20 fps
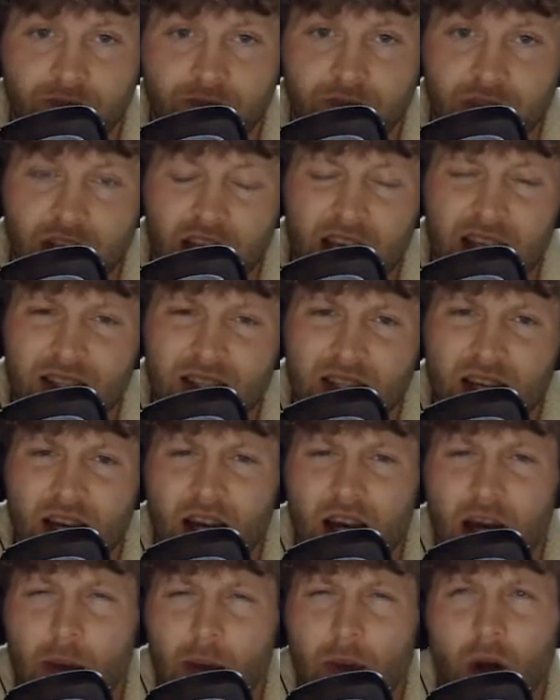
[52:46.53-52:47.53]
and
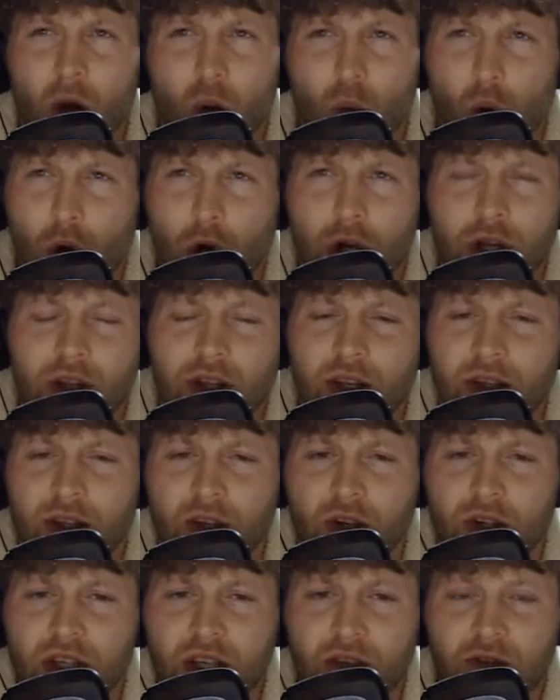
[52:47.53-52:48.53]
I'm not worried that their
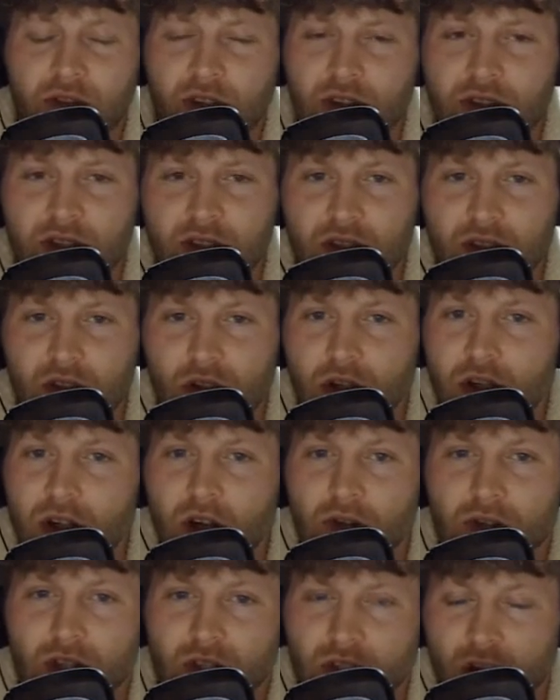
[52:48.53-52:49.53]
defense is good enough
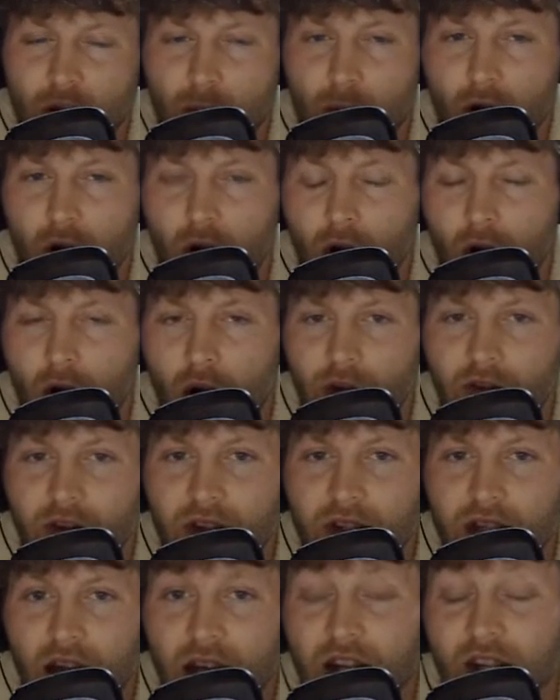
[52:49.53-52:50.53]
to stop our offense.
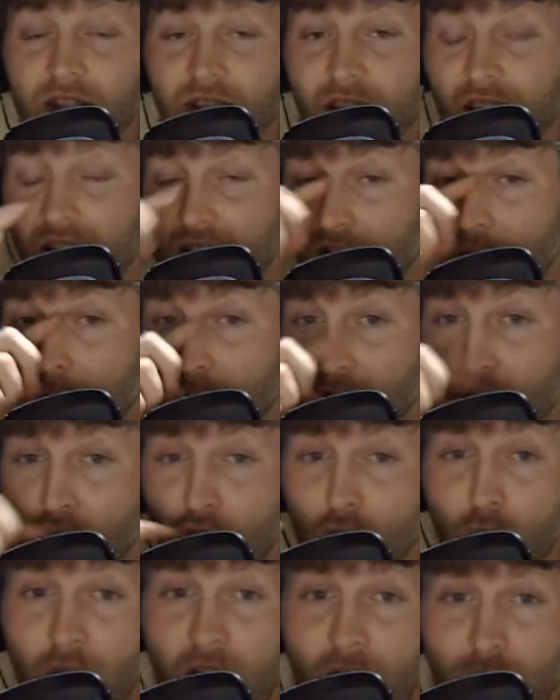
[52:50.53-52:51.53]
I just think it's going to be a
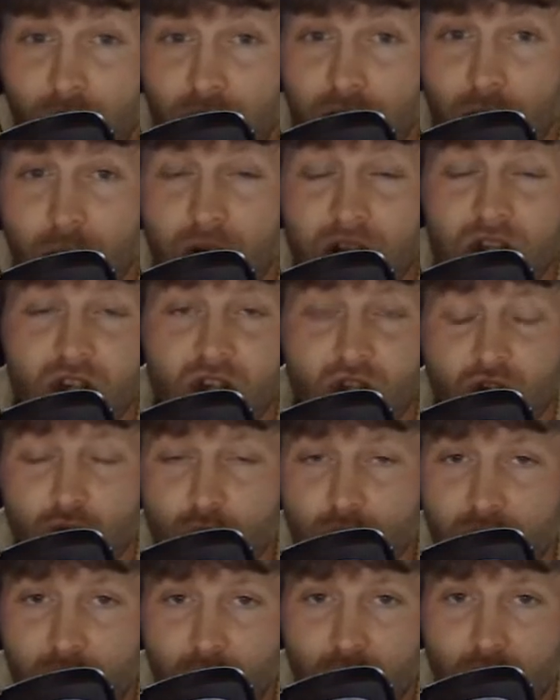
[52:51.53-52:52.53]
shootout, and when it's a
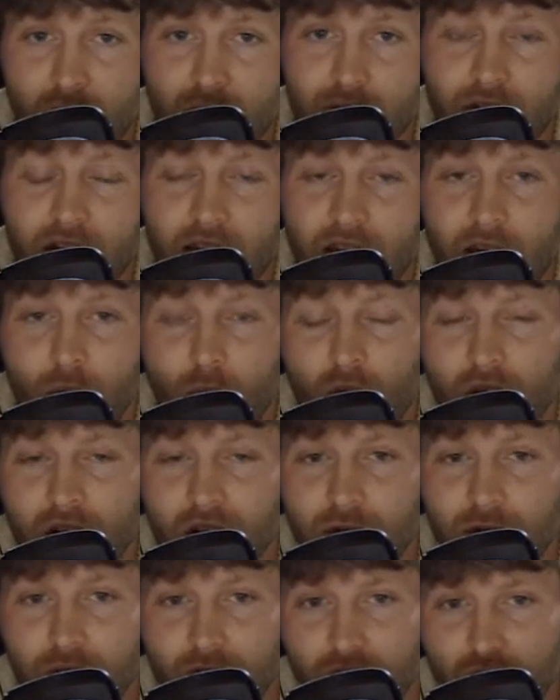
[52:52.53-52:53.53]
shootout, kind of like it was
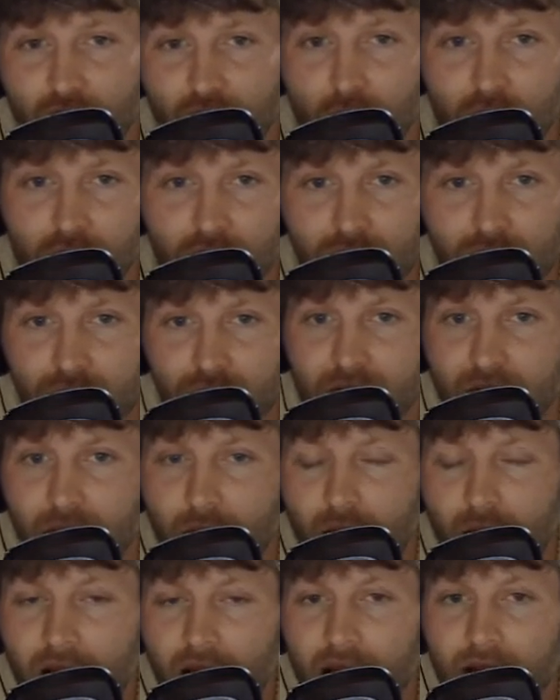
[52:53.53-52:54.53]
for the Chargers versus the
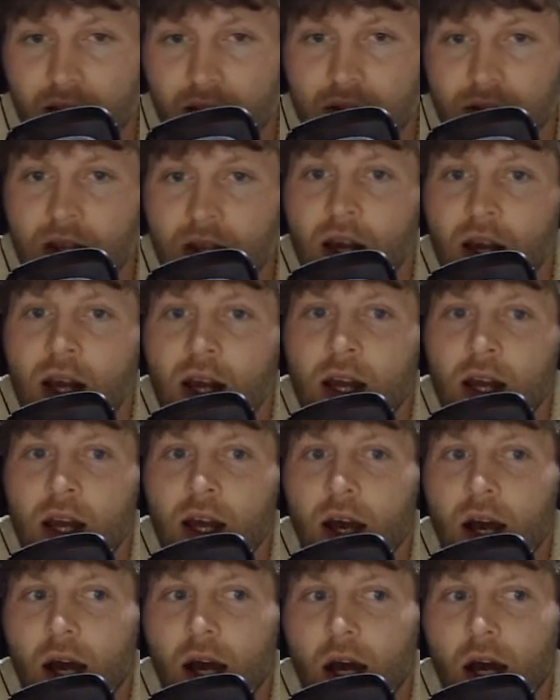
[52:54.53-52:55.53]
Lions,
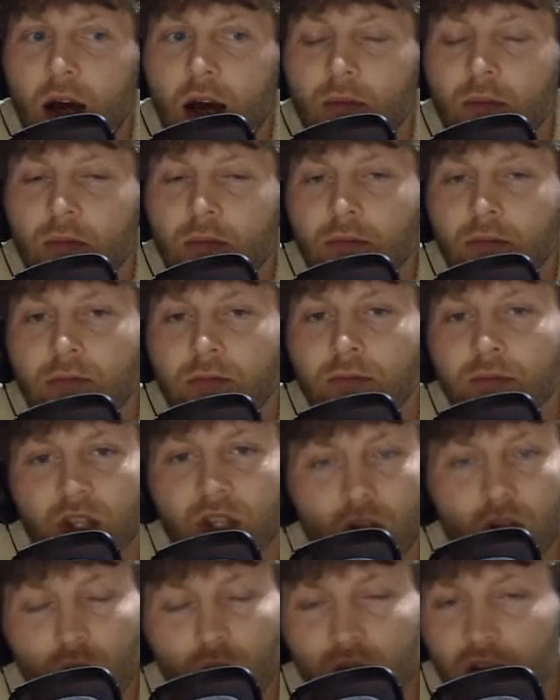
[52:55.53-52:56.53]

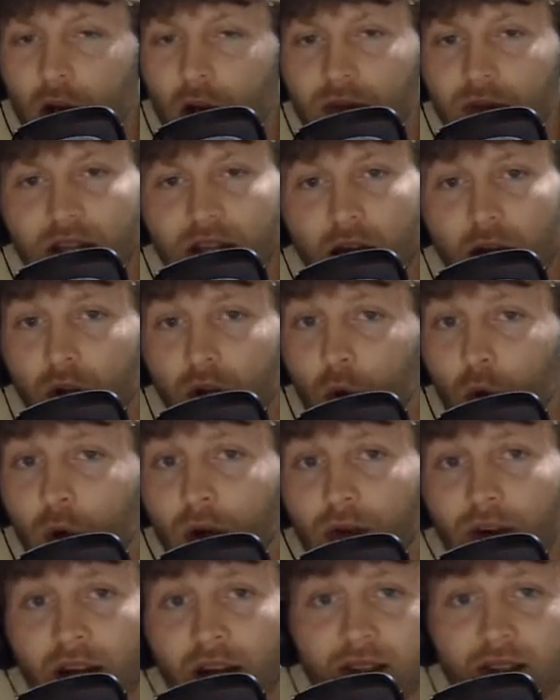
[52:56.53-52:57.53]
it comes down to whoever
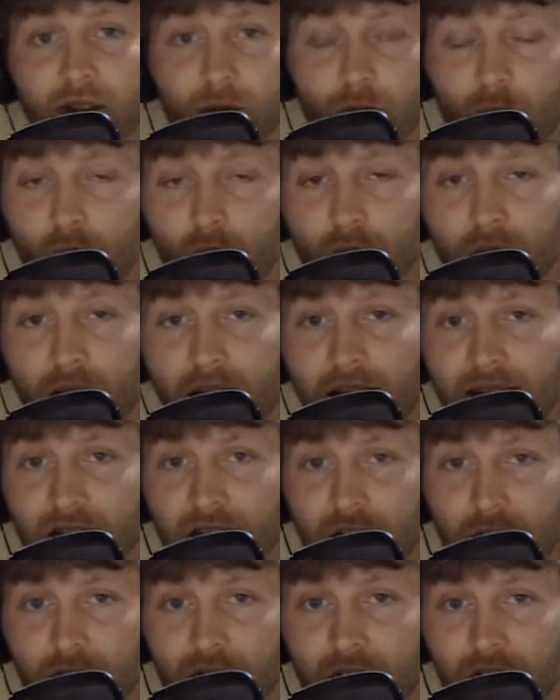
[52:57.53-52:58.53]
has the ball last, kind
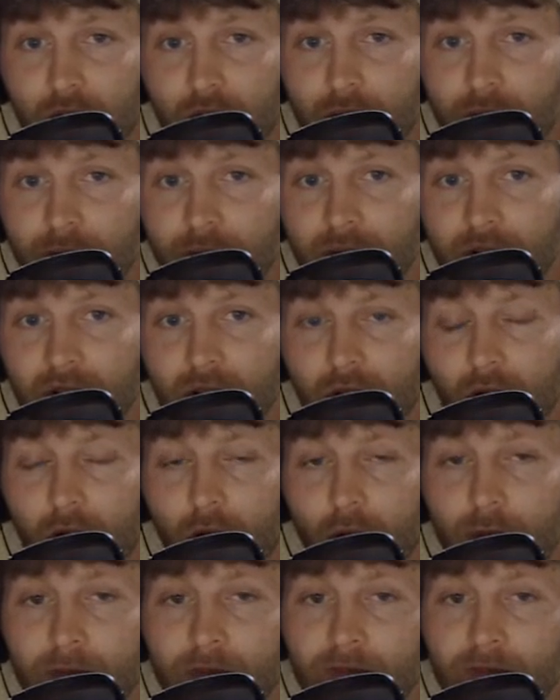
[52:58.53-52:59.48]
of a deal. So,